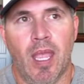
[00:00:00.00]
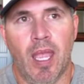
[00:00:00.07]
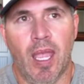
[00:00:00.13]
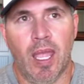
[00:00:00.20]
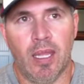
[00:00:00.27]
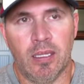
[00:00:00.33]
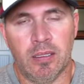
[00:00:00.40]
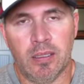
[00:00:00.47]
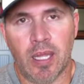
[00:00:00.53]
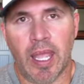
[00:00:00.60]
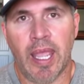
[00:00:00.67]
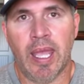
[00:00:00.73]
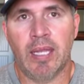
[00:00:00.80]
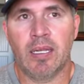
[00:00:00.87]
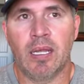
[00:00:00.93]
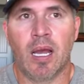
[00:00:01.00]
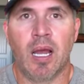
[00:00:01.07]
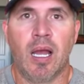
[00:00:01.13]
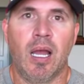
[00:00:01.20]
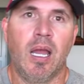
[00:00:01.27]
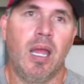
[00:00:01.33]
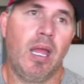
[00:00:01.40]
And
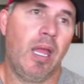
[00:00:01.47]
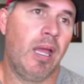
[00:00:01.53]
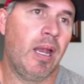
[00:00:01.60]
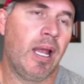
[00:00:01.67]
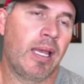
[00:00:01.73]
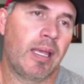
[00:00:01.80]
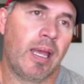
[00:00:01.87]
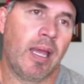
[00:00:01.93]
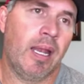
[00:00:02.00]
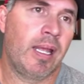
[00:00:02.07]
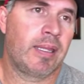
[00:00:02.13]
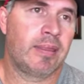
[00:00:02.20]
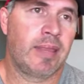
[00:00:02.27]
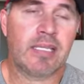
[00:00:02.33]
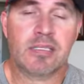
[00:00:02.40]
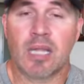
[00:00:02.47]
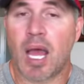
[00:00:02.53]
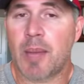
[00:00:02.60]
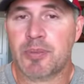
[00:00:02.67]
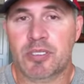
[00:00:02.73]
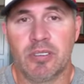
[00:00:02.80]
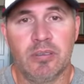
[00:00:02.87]
that's an
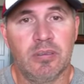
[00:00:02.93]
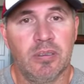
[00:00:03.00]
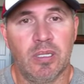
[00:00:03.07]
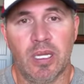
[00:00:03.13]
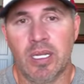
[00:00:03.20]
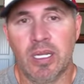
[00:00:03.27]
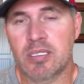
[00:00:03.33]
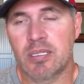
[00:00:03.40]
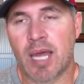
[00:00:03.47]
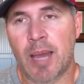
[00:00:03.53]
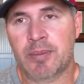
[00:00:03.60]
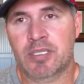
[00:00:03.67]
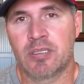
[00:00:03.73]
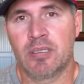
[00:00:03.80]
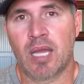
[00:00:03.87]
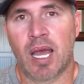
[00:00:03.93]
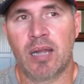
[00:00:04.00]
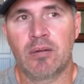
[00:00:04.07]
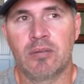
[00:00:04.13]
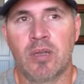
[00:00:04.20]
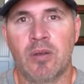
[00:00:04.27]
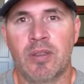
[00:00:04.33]
option. It is an option. I
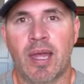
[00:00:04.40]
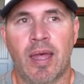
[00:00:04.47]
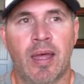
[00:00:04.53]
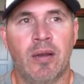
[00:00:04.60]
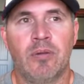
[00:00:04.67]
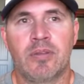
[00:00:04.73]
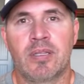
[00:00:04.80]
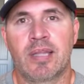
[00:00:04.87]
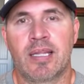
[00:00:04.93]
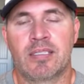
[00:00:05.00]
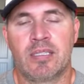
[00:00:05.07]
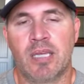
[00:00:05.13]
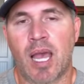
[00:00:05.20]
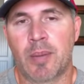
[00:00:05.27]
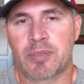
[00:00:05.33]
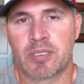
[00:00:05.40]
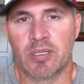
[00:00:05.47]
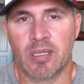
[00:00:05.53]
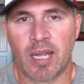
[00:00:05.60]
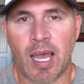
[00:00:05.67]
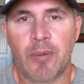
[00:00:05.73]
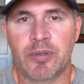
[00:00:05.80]
don't think that's the option that
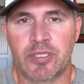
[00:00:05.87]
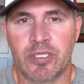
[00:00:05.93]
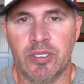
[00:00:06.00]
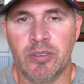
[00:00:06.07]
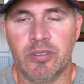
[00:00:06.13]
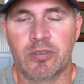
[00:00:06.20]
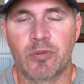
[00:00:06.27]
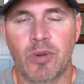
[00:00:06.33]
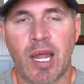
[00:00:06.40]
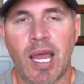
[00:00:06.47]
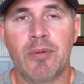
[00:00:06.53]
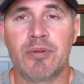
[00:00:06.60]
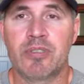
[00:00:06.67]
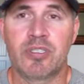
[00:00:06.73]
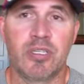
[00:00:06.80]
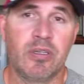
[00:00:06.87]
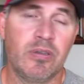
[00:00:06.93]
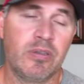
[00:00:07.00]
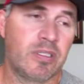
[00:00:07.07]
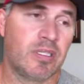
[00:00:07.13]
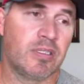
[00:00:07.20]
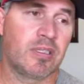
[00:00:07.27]
I would choose. What I would
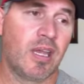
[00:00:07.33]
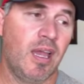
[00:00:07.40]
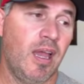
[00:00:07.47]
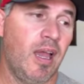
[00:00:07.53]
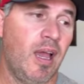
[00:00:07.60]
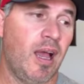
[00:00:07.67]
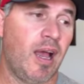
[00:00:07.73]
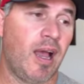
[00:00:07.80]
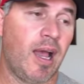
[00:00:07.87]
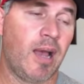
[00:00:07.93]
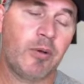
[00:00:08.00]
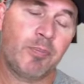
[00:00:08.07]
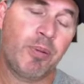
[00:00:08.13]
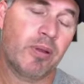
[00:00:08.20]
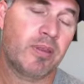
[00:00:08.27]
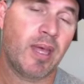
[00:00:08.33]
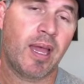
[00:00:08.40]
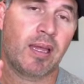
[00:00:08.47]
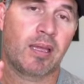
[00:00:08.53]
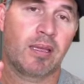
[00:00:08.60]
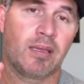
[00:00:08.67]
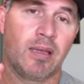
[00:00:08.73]
choose is I would put
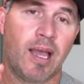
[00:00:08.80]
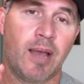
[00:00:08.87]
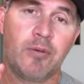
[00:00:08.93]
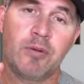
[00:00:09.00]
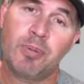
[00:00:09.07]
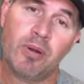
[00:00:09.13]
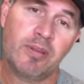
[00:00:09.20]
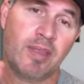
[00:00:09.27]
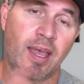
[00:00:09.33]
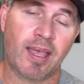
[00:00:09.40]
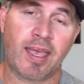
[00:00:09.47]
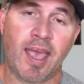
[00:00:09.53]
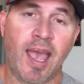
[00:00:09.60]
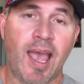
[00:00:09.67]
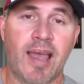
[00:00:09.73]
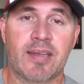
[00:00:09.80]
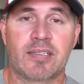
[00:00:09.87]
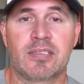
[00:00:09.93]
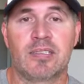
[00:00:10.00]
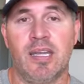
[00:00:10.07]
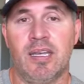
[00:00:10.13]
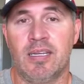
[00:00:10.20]
that cash
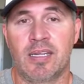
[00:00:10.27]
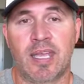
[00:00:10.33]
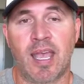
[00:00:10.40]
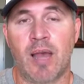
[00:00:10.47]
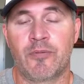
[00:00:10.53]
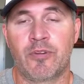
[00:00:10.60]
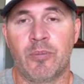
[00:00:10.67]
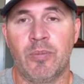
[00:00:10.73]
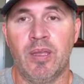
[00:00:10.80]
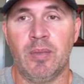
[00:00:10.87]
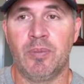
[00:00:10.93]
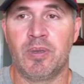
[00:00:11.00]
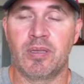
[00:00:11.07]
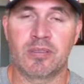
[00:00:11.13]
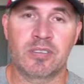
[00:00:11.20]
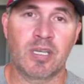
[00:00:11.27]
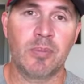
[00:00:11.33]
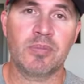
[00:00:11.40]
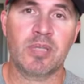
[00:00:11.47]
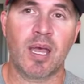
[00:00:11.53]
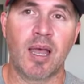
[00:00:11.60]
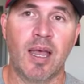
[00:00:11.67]
in an account for me, because
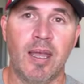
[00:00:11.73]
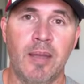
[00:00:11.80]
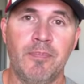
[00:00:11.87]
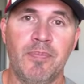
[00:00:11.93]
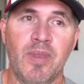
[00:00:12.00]
sometime